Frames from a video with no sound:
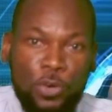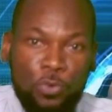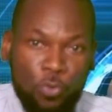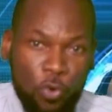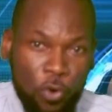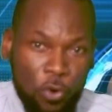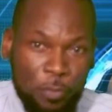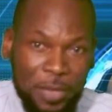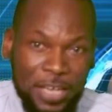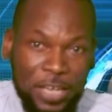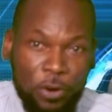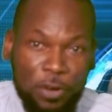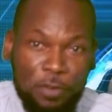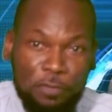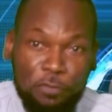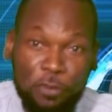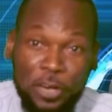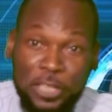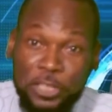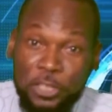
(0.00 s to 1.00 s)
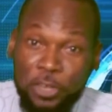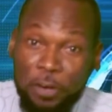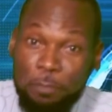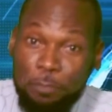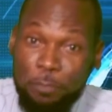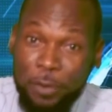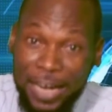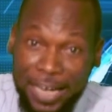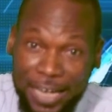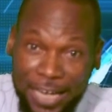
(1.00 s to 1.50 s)
We'll be going for a short
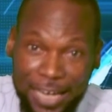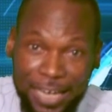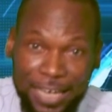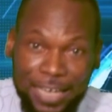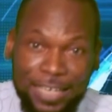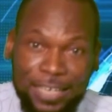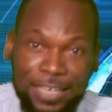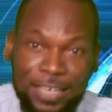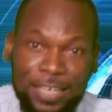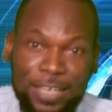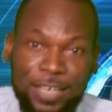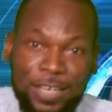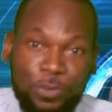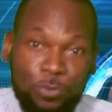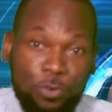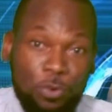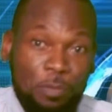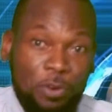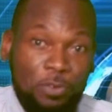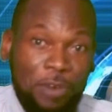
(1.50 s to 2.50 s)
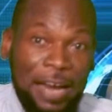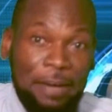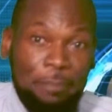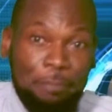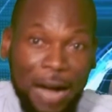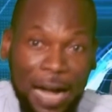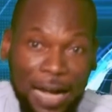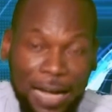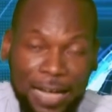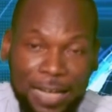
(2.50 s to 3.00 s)
break. We'll be right
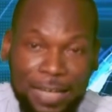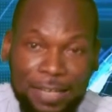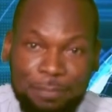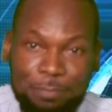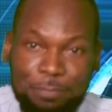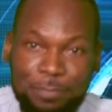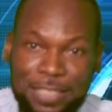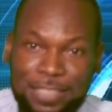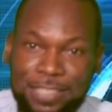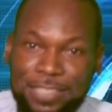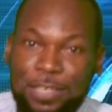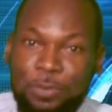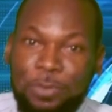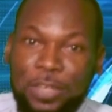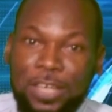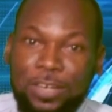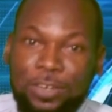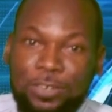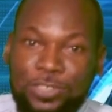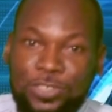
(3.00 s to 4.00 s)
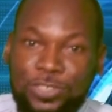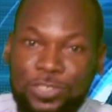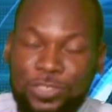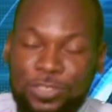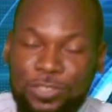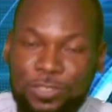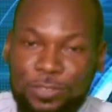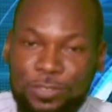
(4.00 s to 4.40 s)
back. Please stay with us.